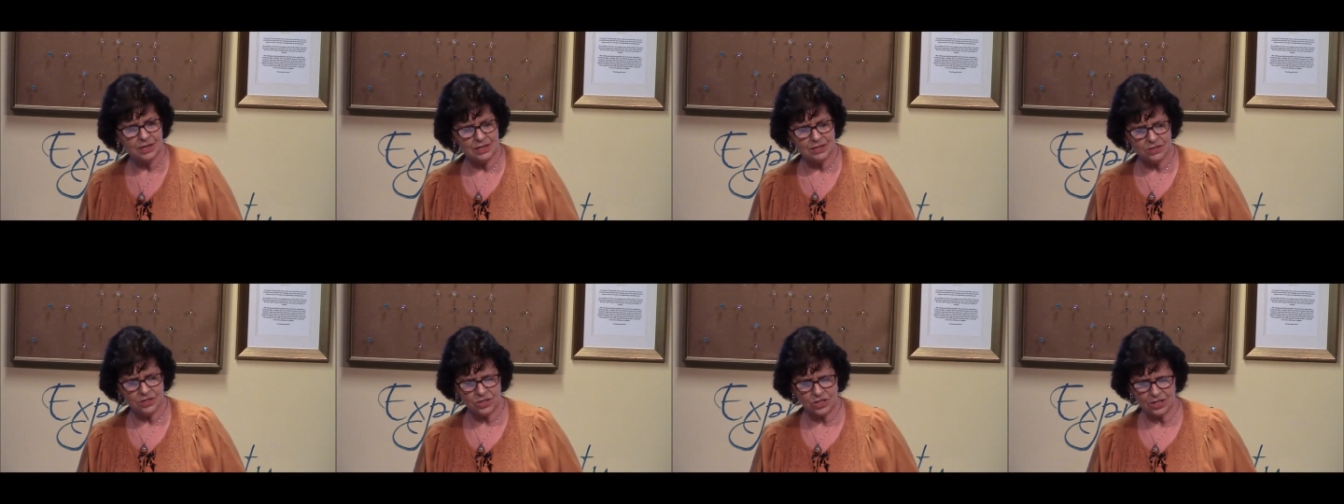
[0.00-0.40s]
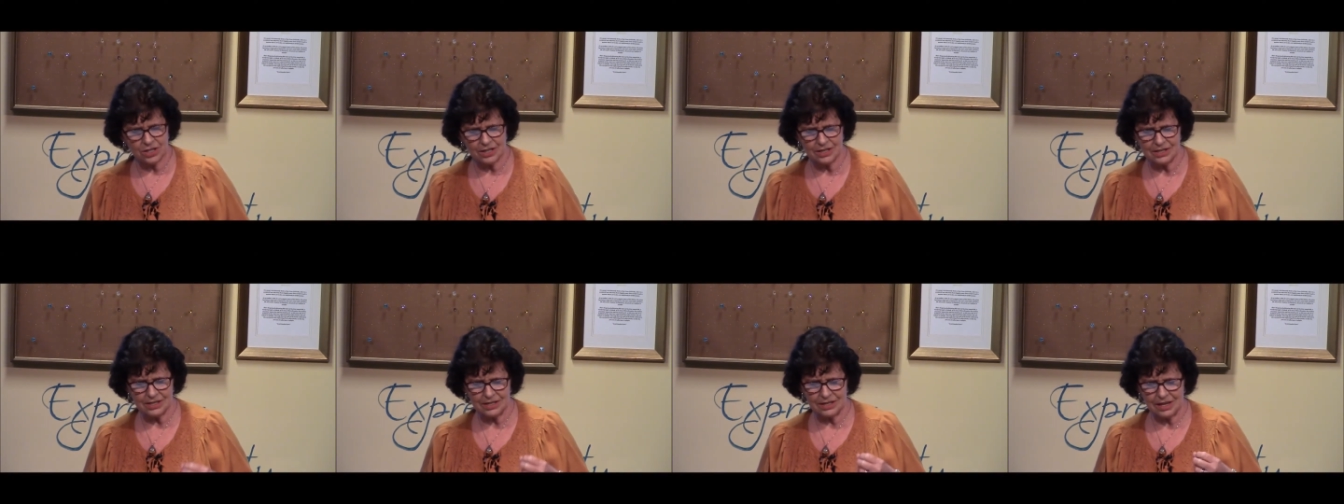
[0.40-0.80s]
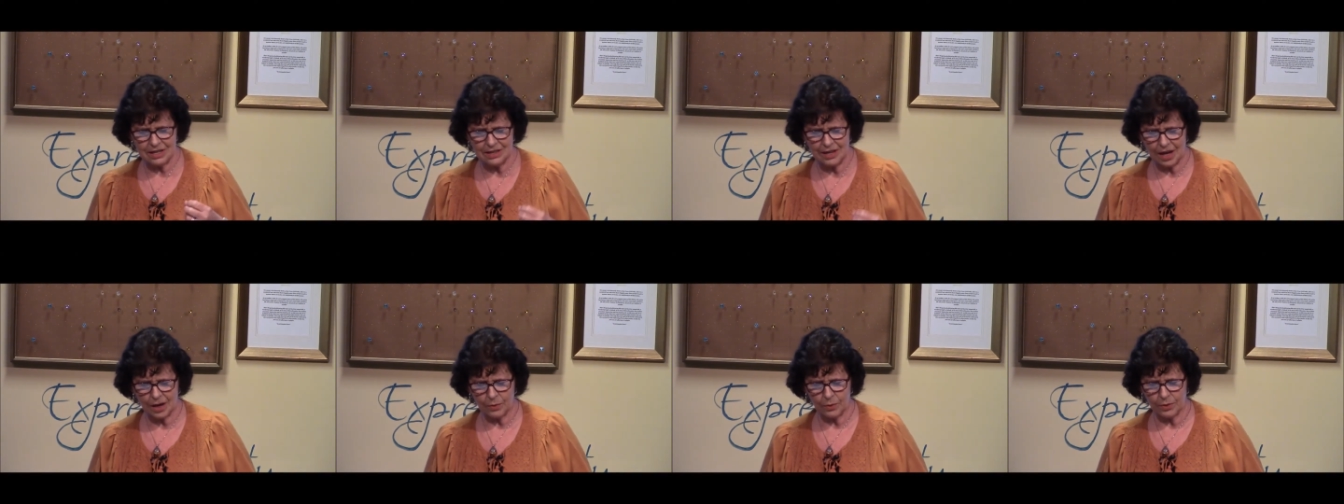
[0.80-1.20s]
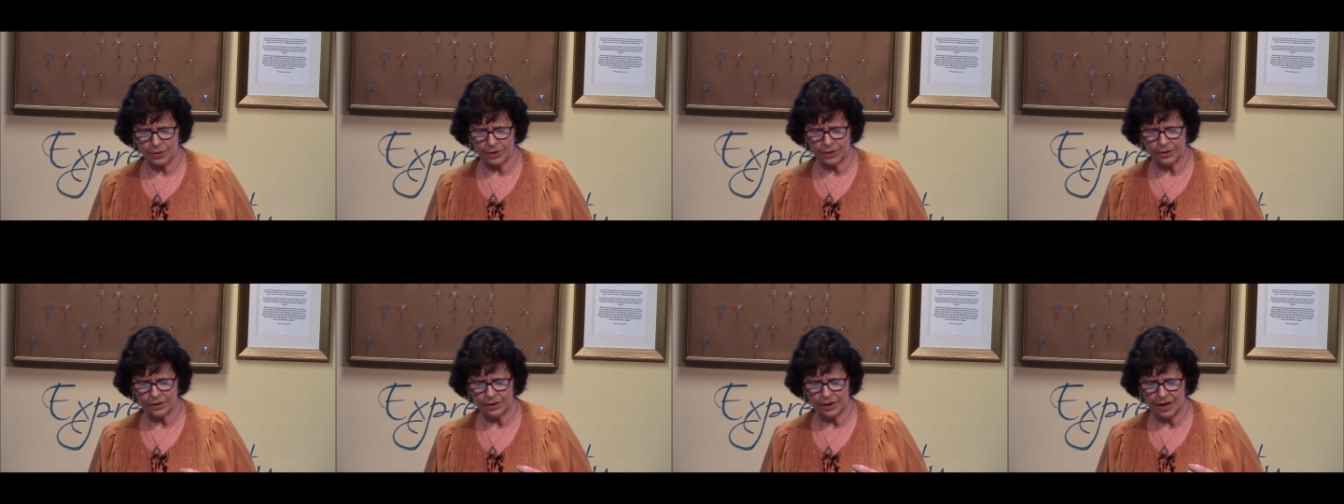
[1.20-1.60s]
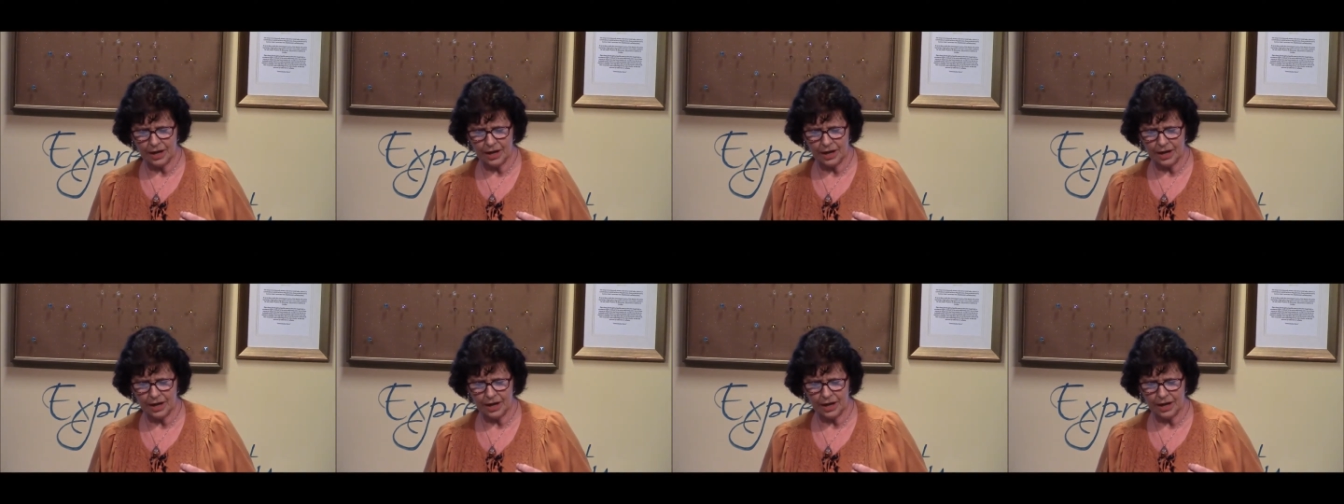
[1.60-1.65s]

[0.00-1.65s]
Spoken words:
It's just that we're